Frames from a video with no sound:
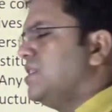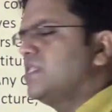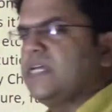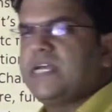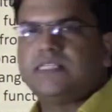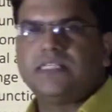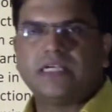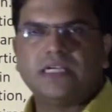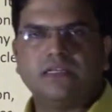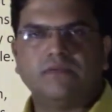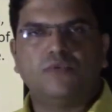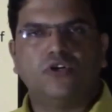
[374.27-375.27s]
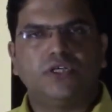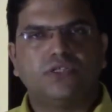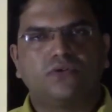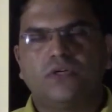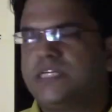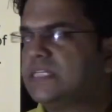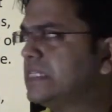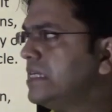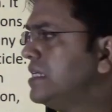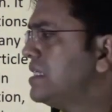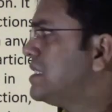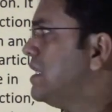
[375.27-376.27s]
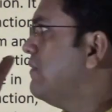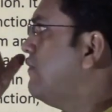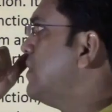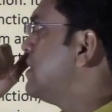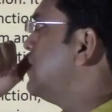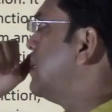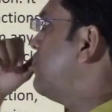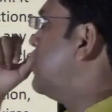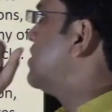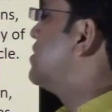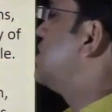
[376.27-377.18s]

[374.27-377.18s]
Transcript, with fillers: is this executive body. So let us understand first that what